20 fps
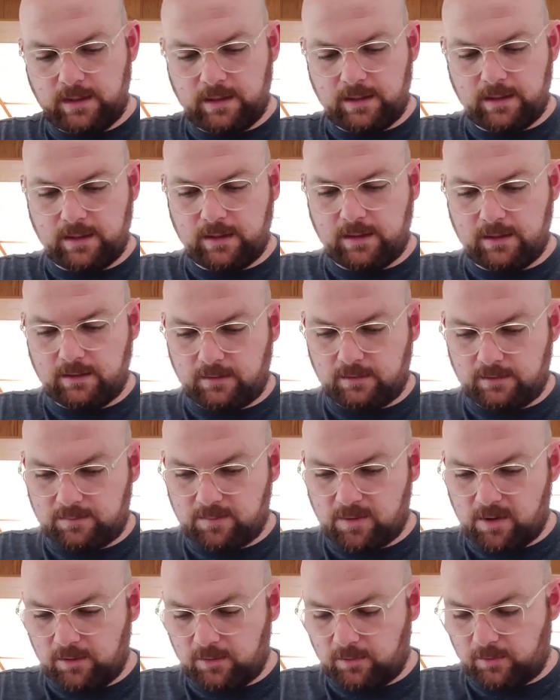And the
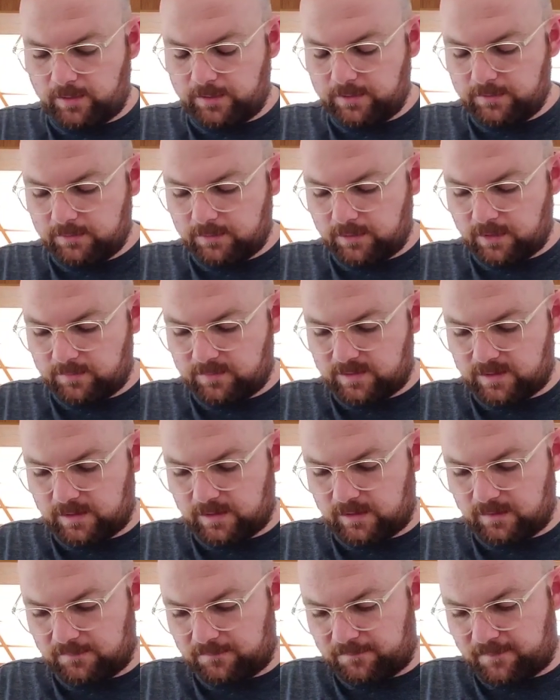smaller one comes
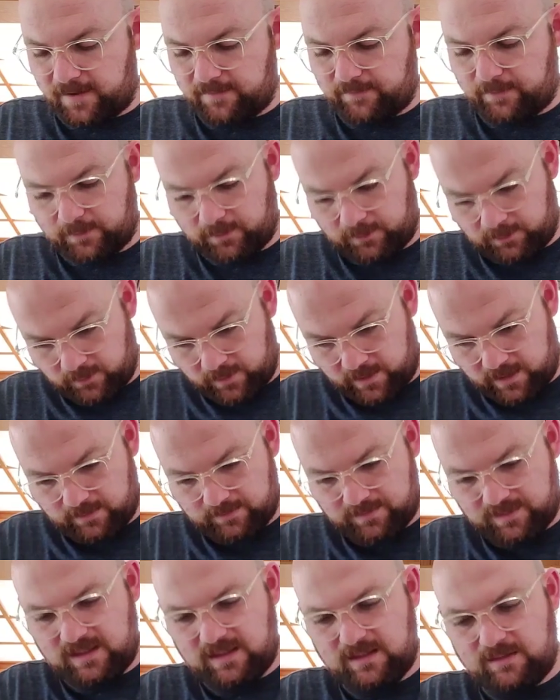in at 500
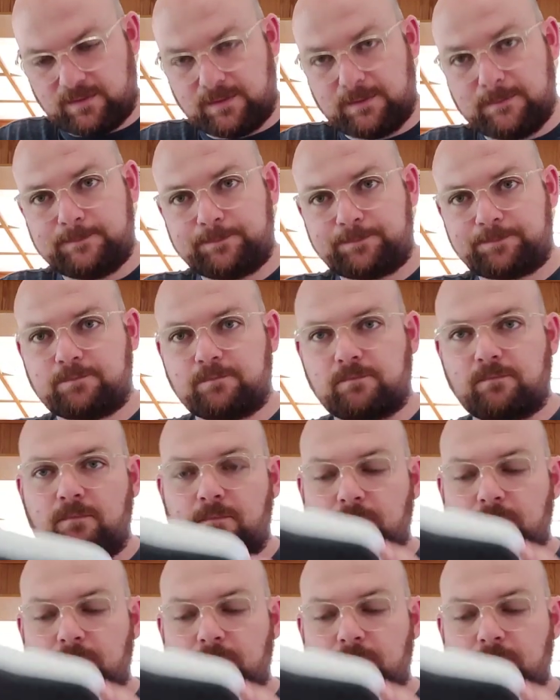grams even